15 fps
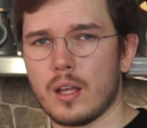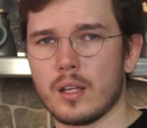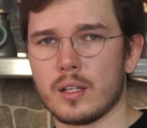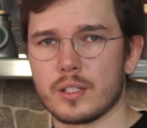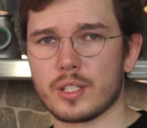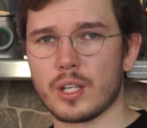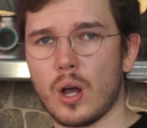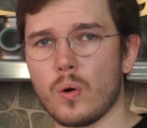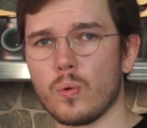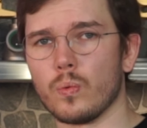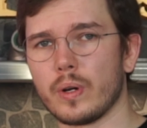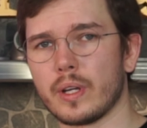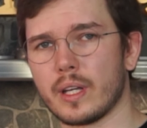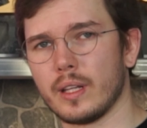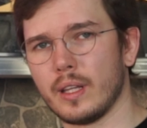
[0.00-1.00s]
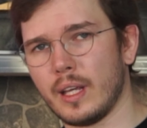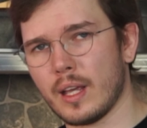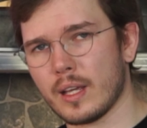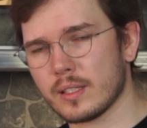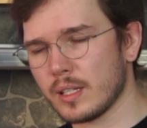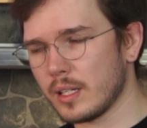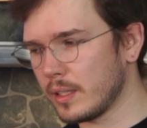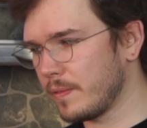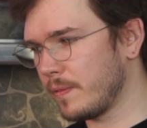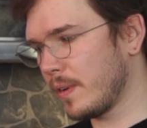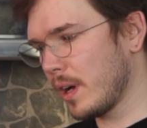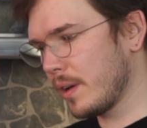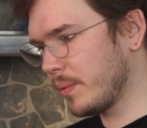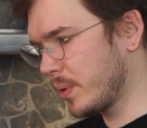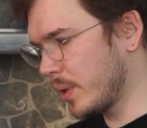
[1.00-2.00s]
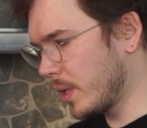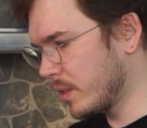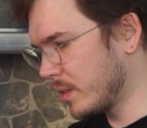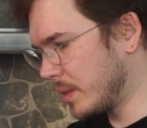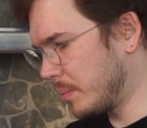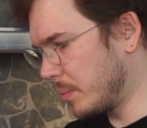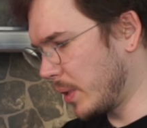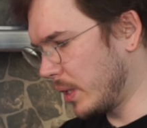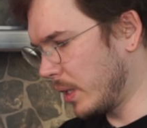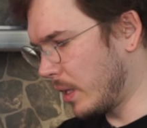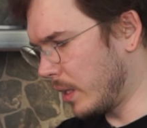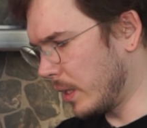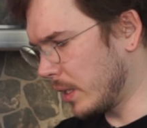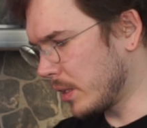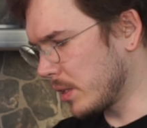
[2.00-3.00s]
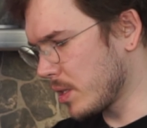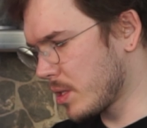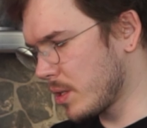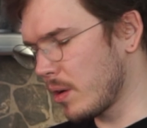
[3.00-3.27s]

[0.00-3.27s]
So we collected 500 milliliters